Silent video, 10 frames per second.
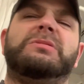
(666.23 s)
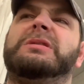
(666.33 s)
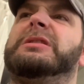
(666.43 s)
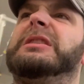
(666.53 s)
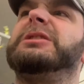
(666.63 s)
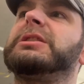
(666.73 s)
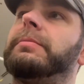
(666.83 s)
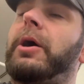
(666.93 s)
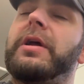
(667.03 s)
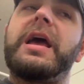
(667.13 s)
in just
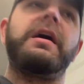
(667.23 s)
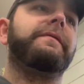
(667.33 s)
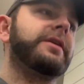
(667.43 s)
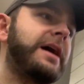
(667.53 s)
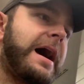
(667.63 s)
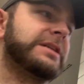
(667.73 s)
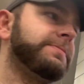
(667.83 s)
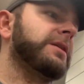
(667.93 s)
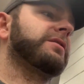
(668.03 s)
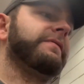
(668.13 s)
about every
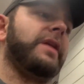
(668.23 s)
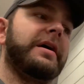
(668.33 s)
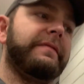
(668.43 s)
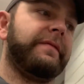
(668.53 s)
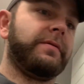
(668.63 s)
aspect of life.